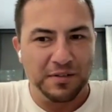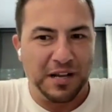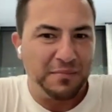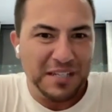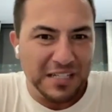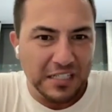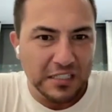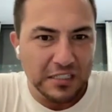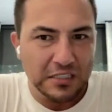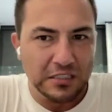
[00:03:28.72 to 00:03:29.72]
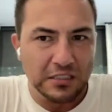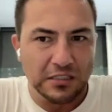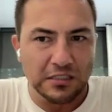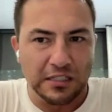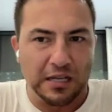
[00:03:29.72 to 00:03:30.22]
But I'm me.
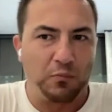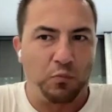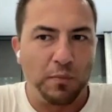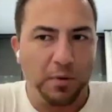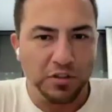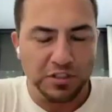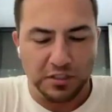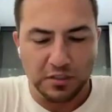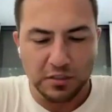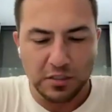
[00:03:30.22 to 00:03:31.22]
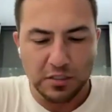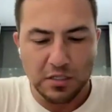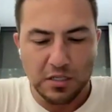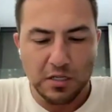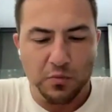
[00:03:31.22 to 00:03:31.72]
Like, I'm one person.
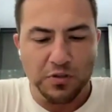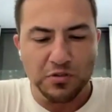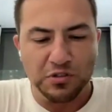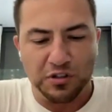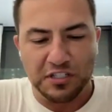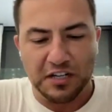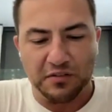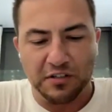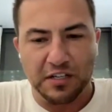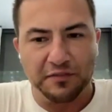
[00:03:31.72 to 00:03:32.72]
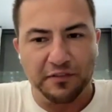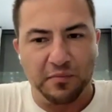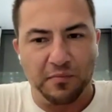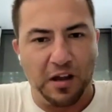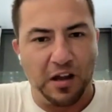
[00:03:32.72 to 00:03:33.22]
When you start hearing it
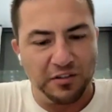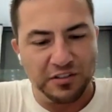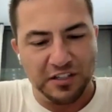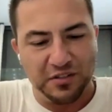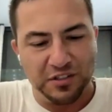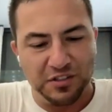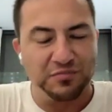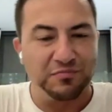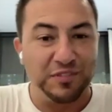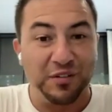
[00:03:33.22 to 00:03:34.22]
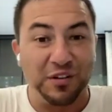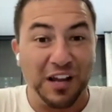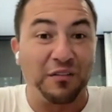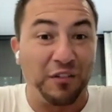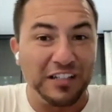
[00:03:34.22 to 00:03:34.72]
from others that you just, you know,
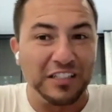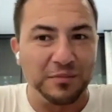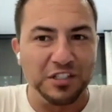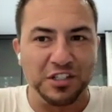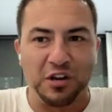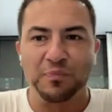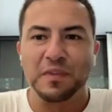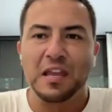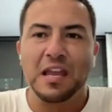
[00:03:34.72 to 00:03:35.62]
kind of randomly show.